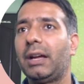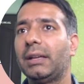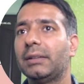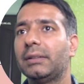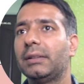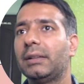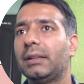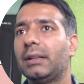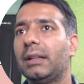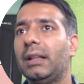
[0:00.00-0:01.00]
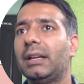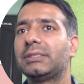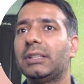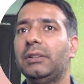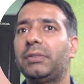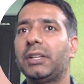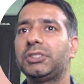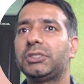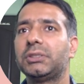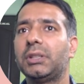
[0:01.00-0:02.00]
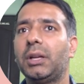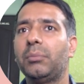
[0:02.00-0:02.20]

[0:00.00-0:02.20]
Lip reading: Why? Let's refresh.